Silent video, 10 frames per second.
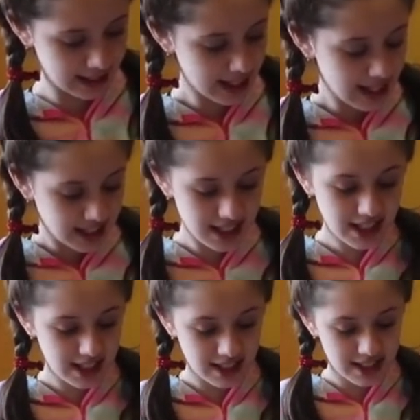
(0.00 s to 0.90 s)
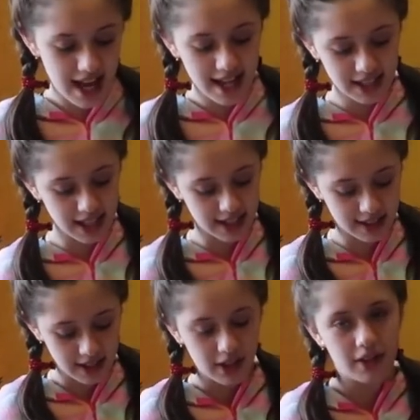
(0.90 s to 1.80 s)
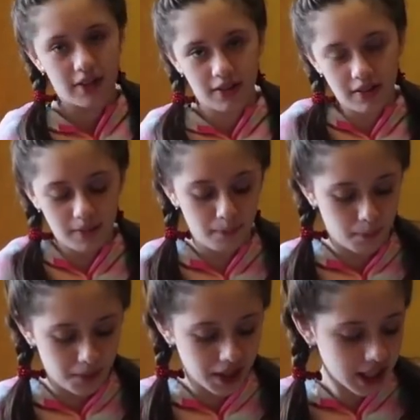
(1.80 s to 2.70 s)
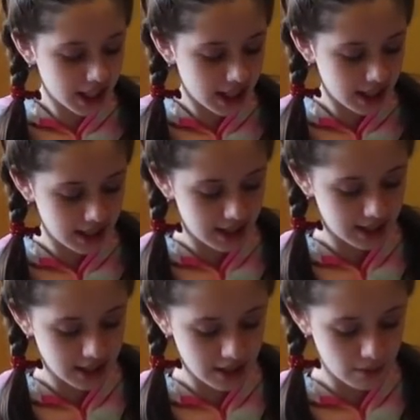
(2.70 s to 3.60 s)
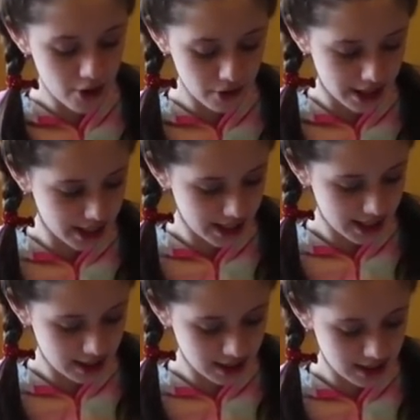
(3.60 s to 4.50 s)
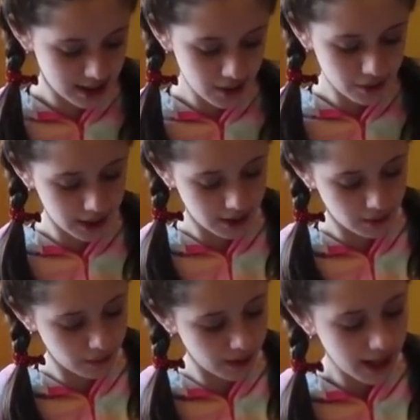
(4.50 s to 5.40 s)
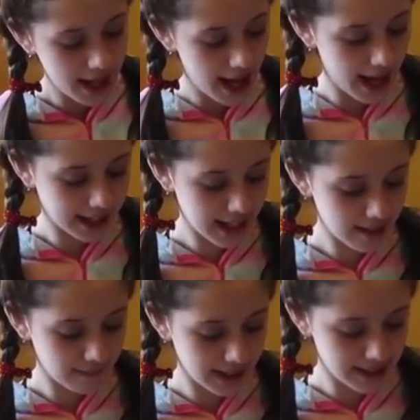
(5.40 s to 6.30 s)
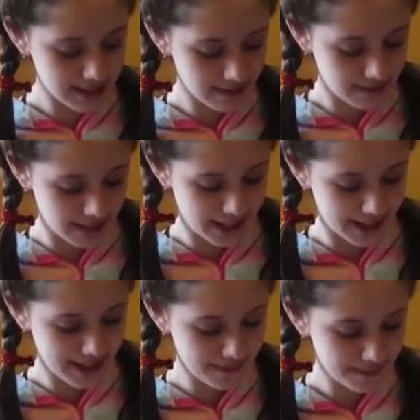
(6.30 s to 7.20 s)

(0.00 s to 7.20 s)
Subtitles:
It's kind of like her book that she wrote in. It's so cool. I can't wait to read it.